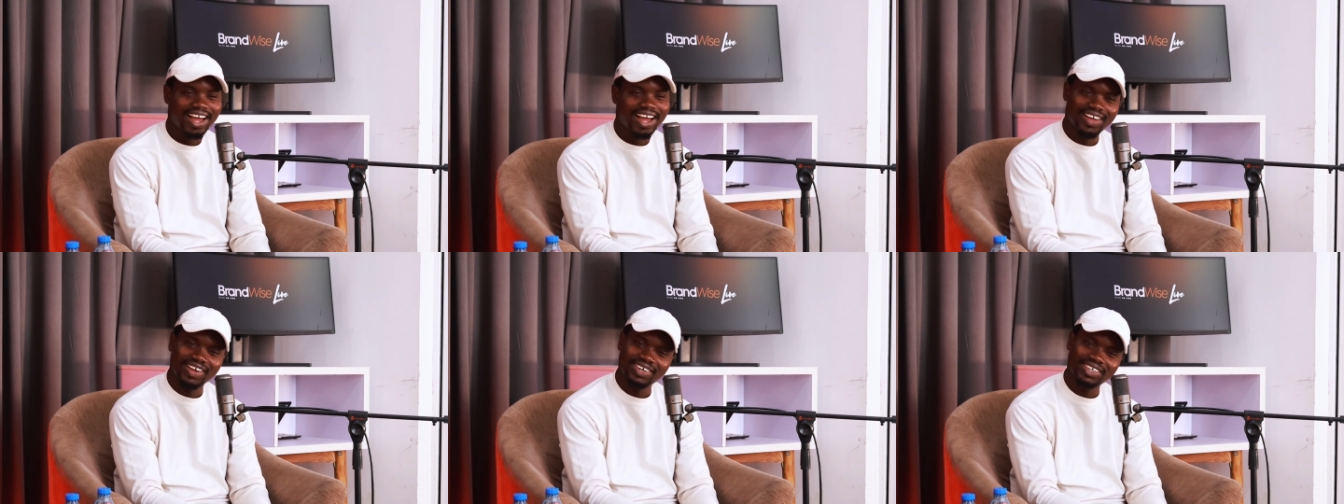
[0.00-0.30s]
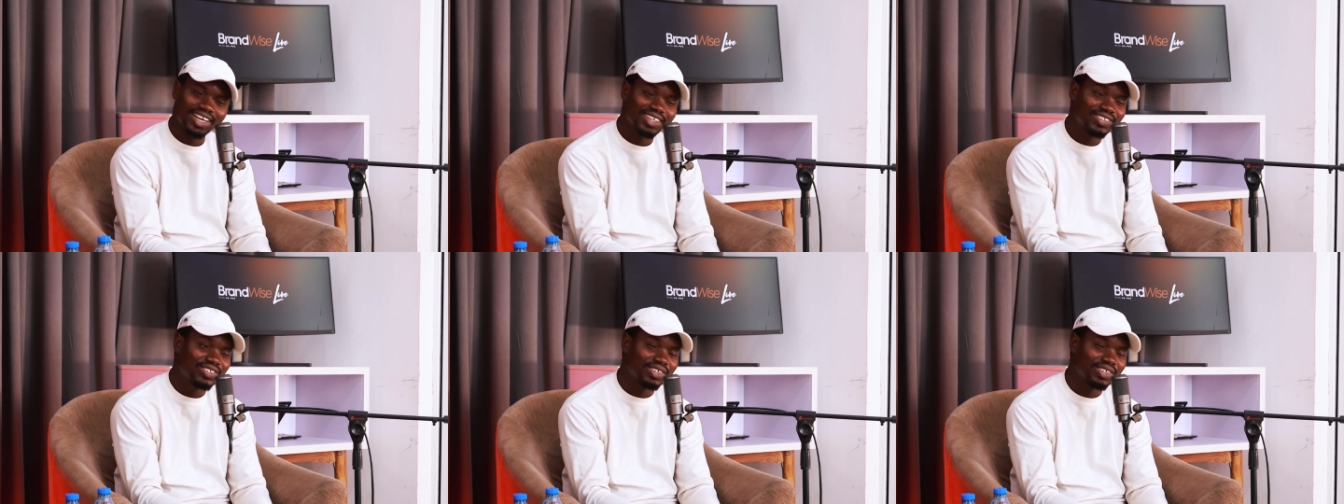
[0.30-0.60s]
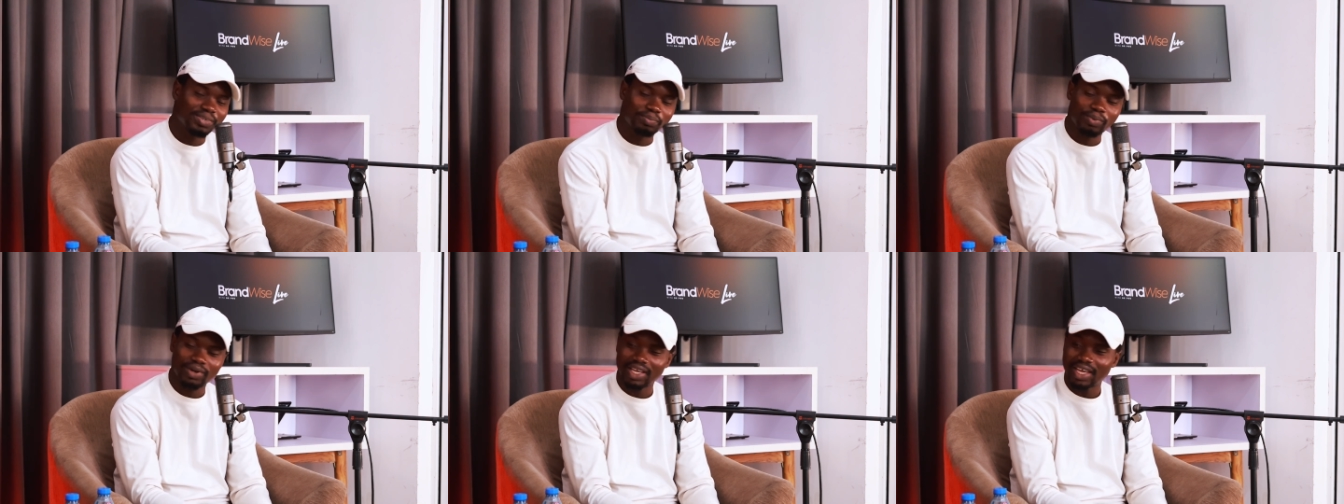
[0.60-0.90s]
And you're trying
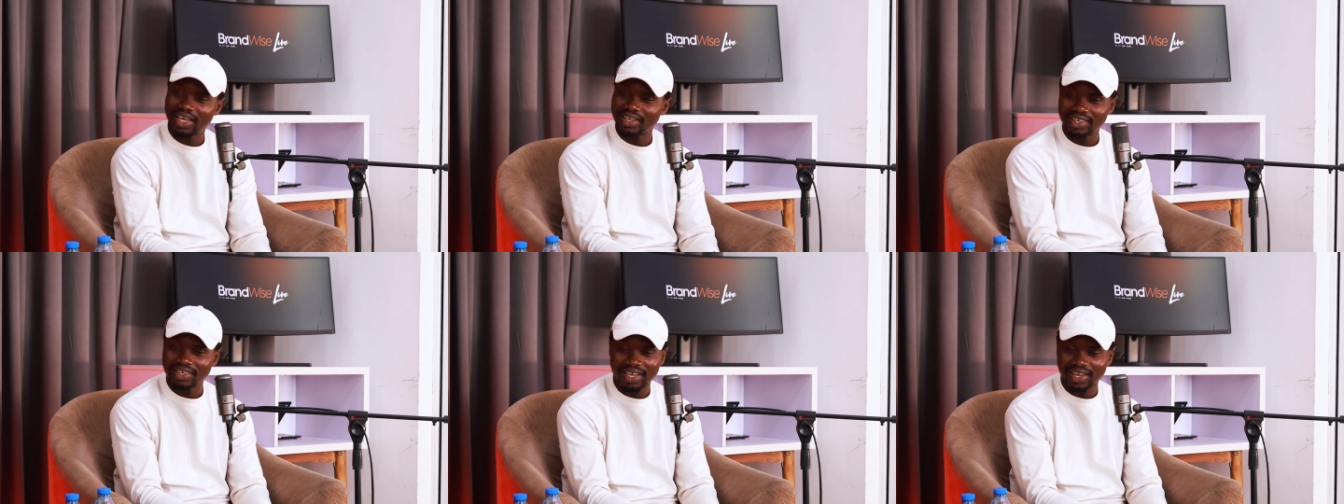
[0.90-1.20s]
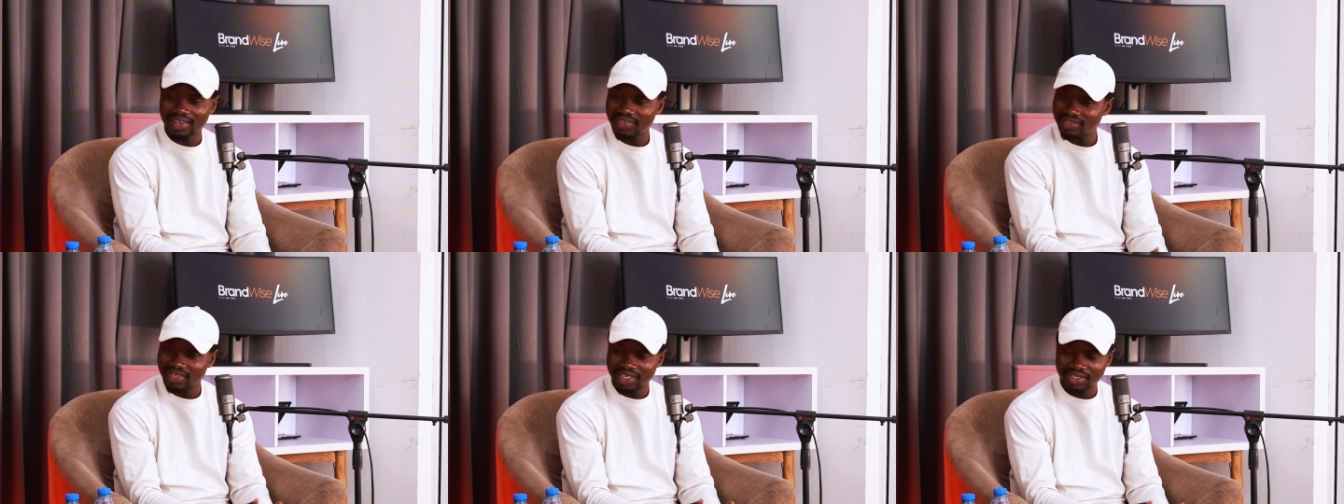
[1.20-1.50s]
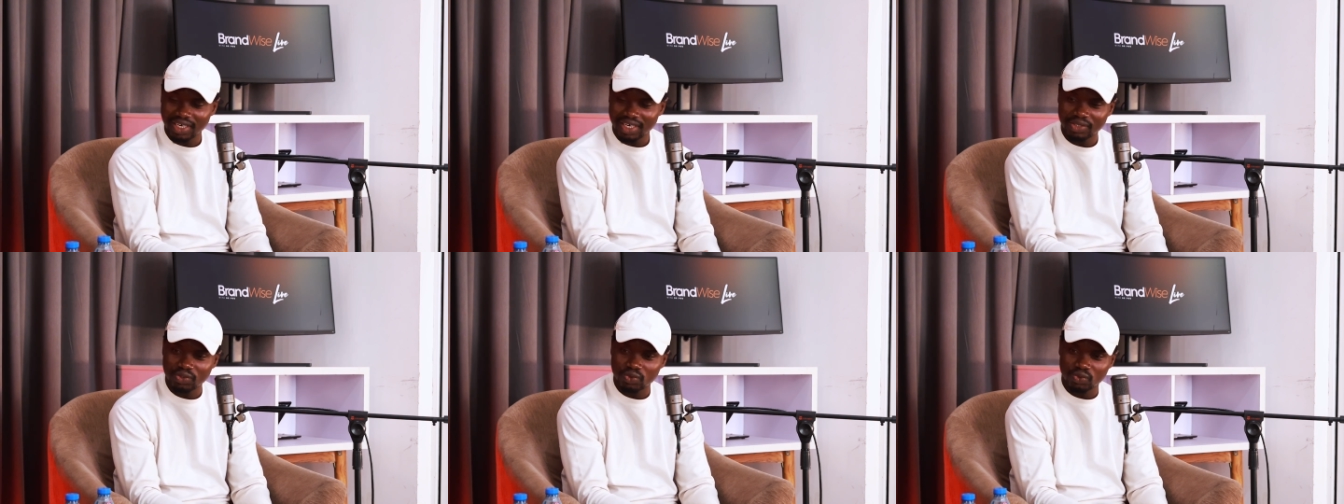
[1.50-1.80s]
to reply,
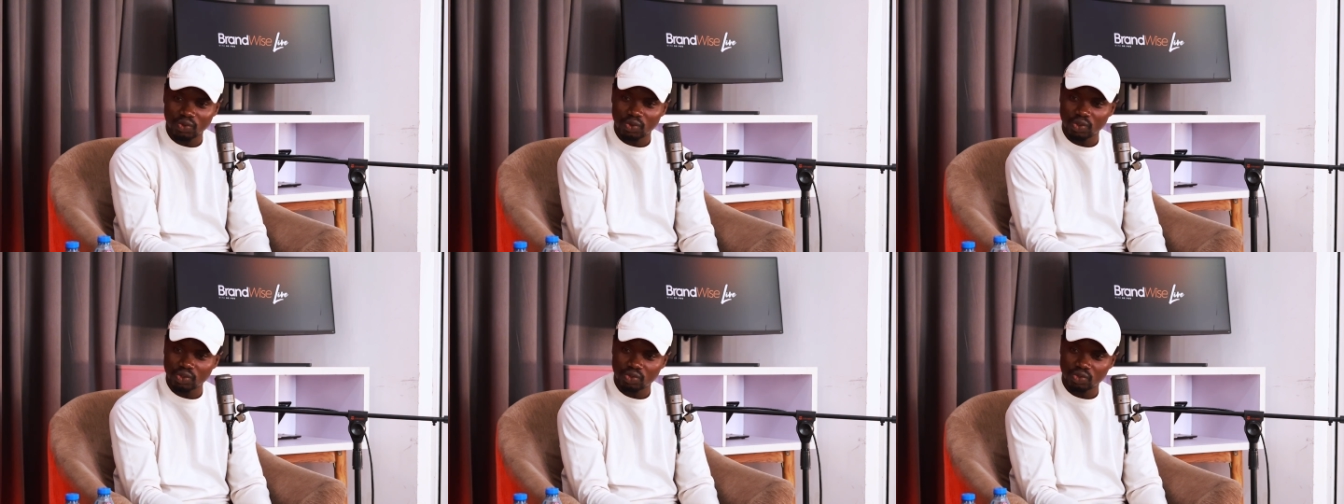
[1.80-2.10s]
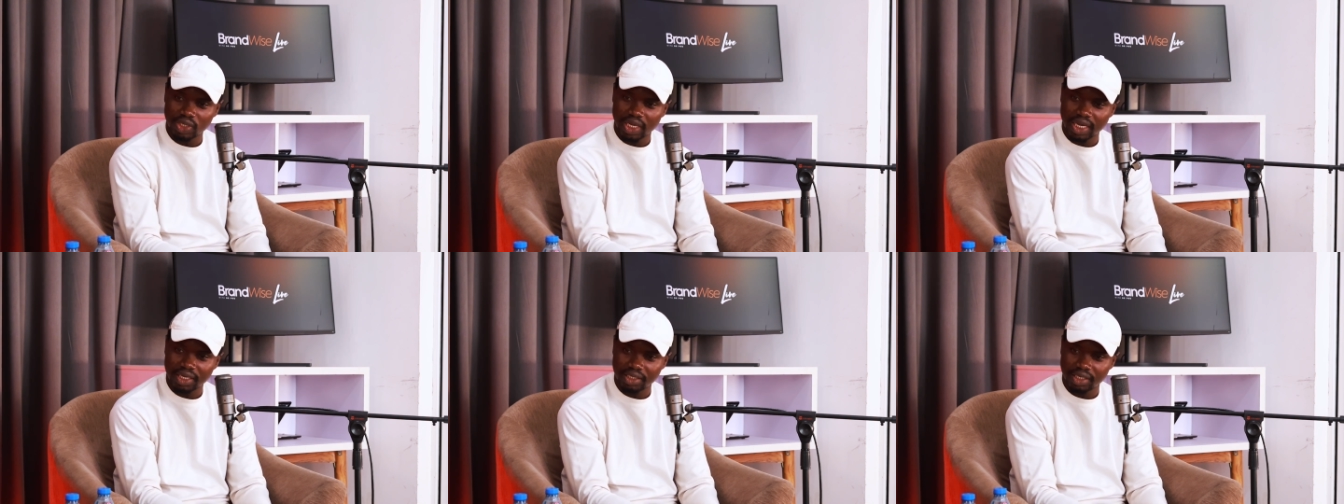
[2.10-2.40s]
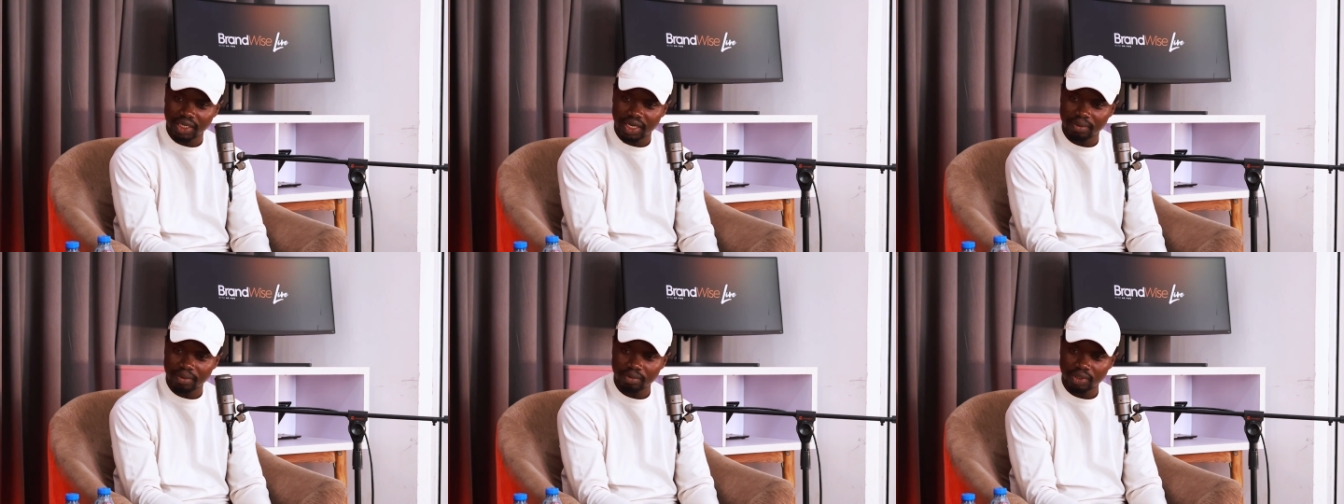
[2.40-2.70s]
you're trying to go to their
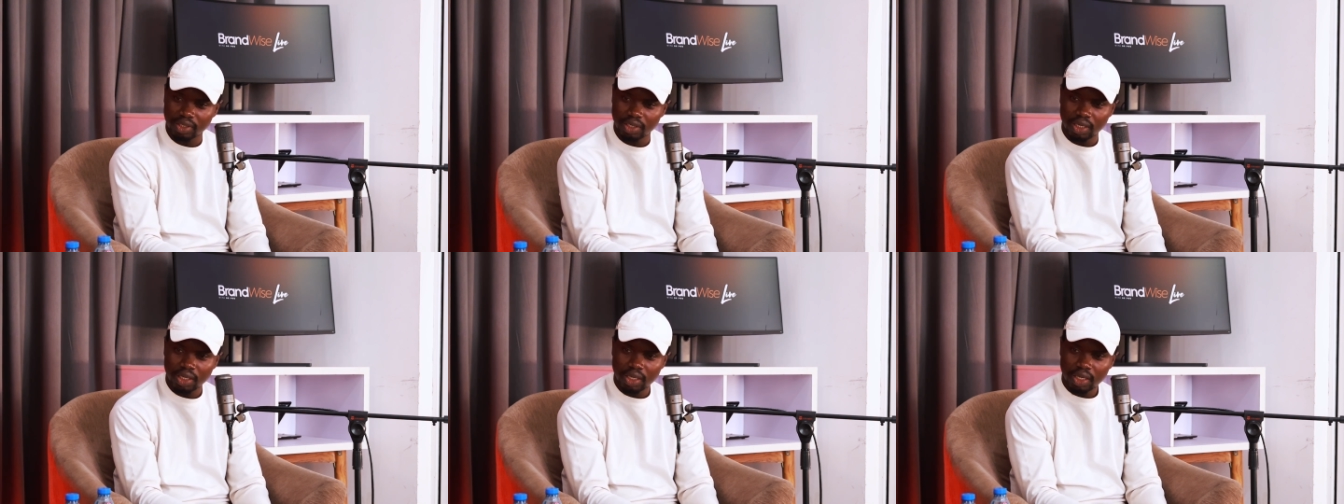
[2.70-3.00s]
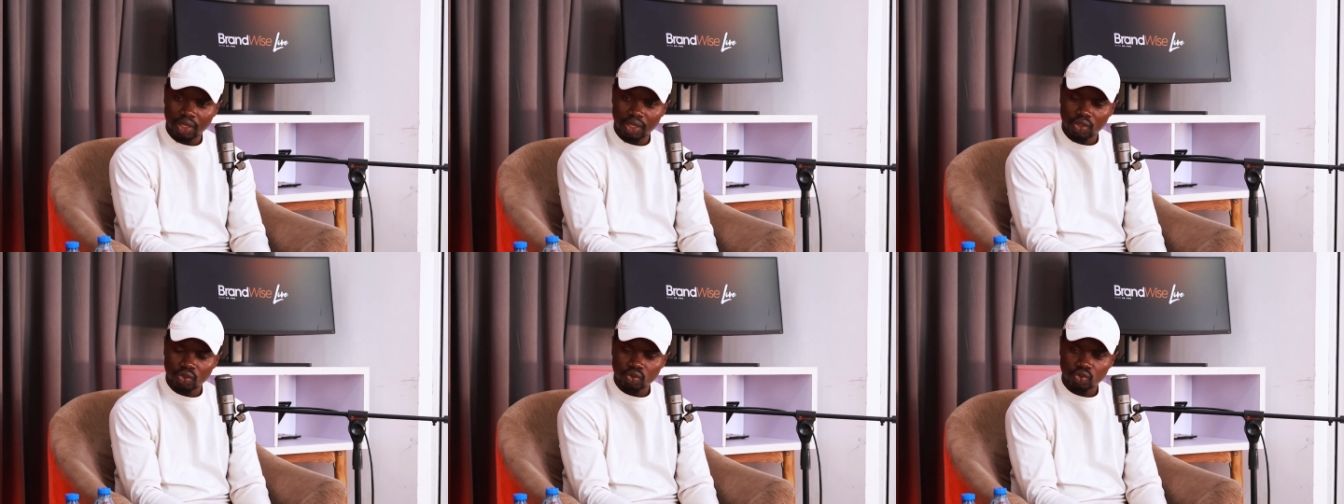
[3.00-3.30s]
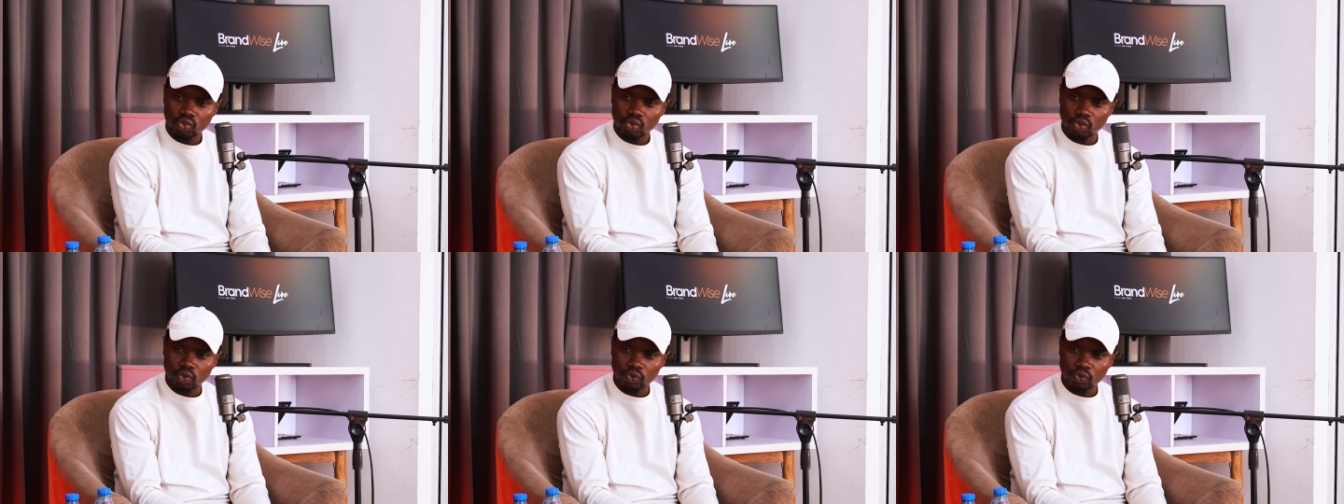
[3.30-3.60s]
DM.
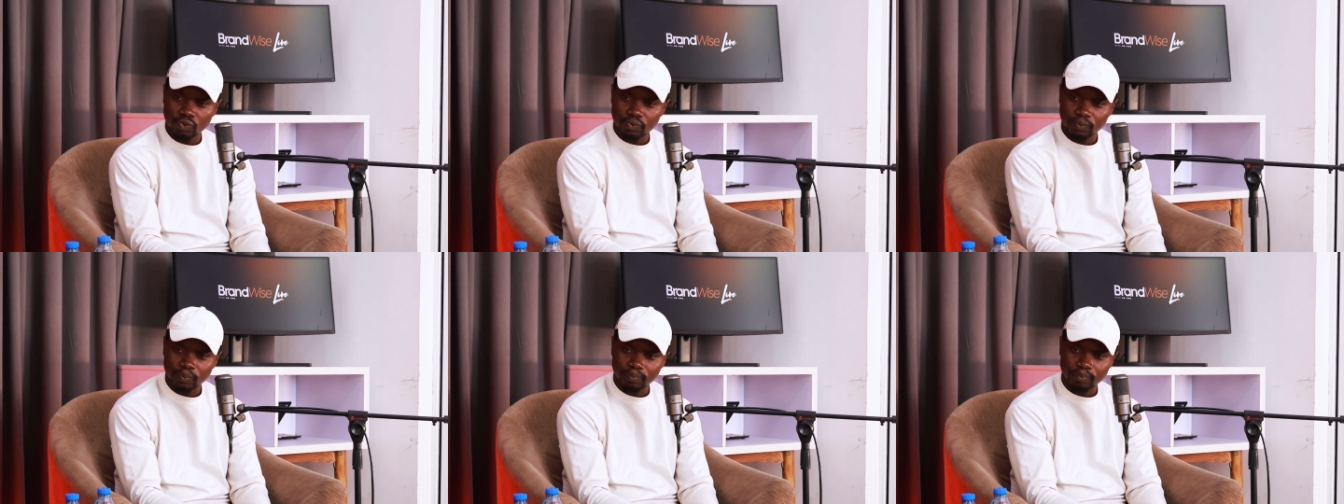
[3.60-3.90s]
So